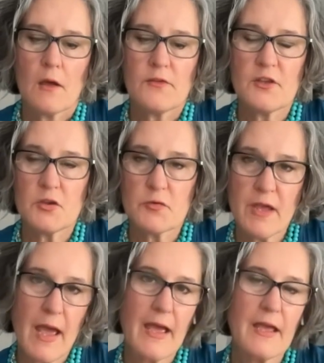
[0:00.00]
the
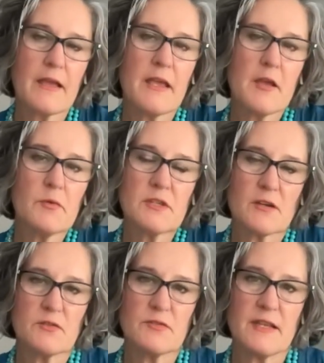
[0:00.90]
UK, he was
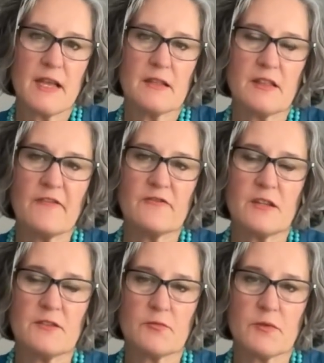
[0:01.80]
also saying that they've
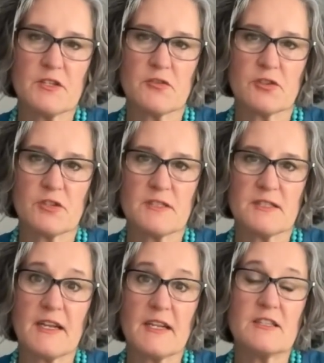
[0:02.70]
done the research and
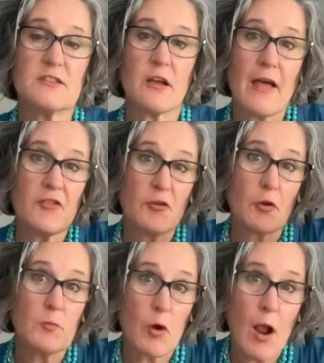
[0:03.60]
studies at their
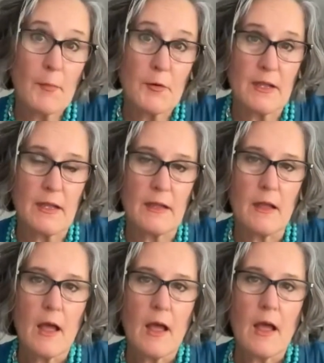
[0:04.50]
own property
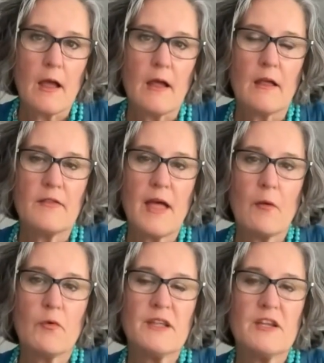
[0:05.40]

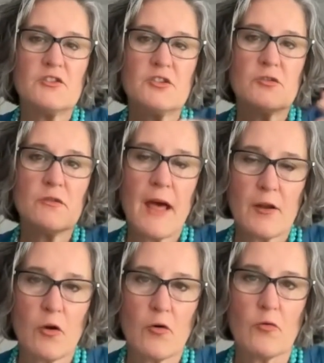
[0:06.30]
that when they do
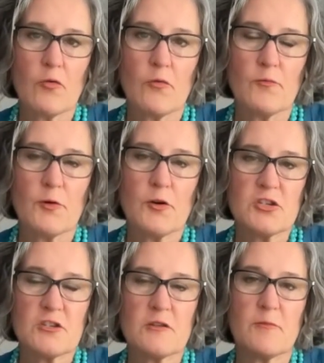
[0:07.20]
that whole
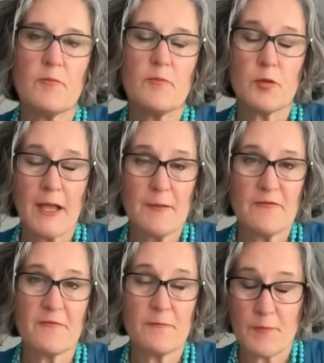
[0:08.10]
push the plant
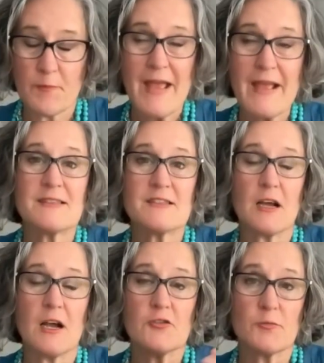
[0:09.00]
based
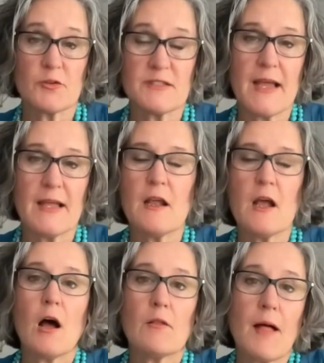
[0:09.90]
100%,
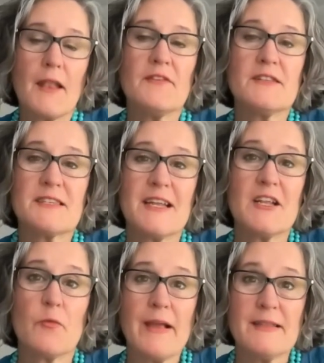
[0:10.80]
a lot of it's
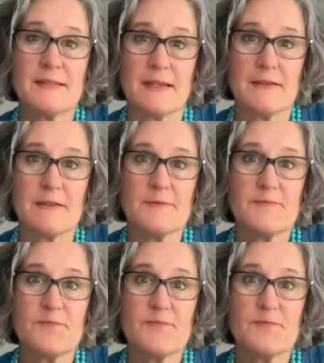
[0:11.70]
getting wasted